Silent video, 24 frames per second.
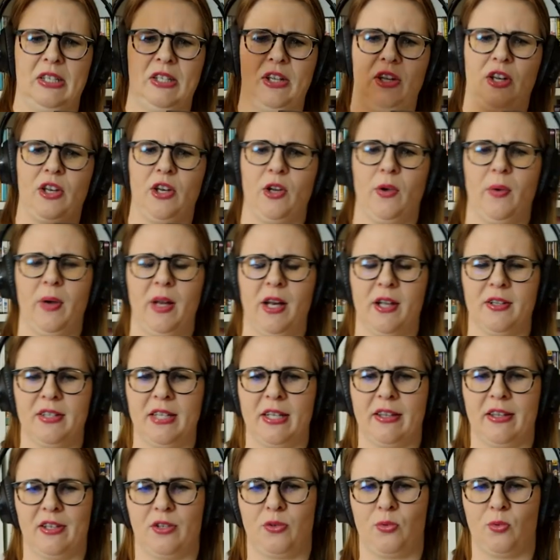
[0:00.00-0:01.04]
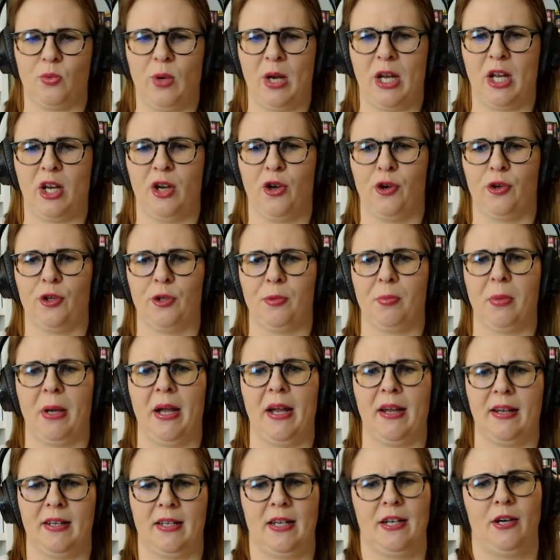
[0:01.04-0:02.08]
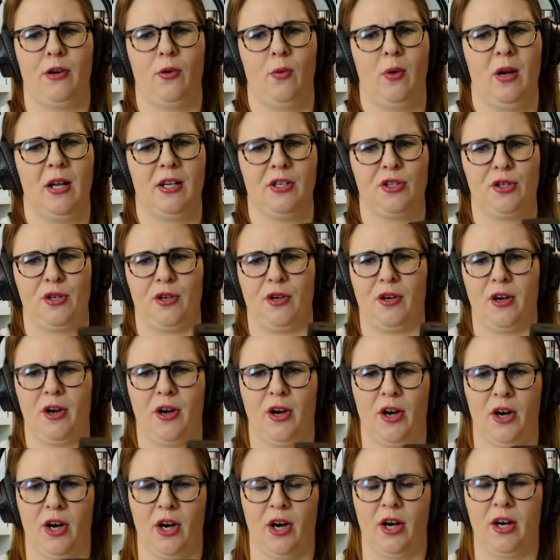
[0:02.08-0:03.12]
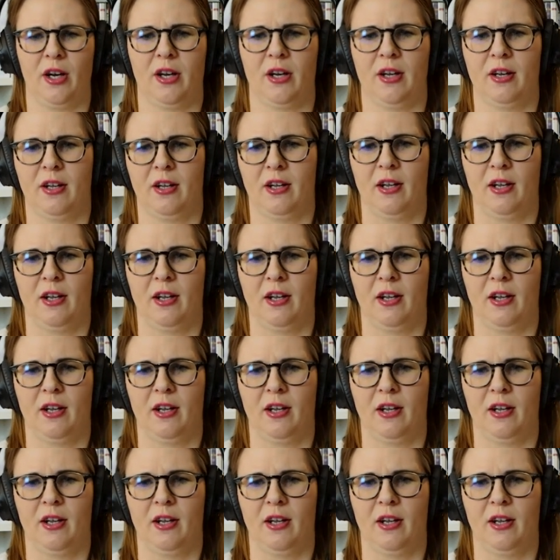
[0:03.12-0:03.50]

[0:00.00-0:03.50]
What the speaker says: He's like, you know what? I'll take this rickety old bike. I don't want your car.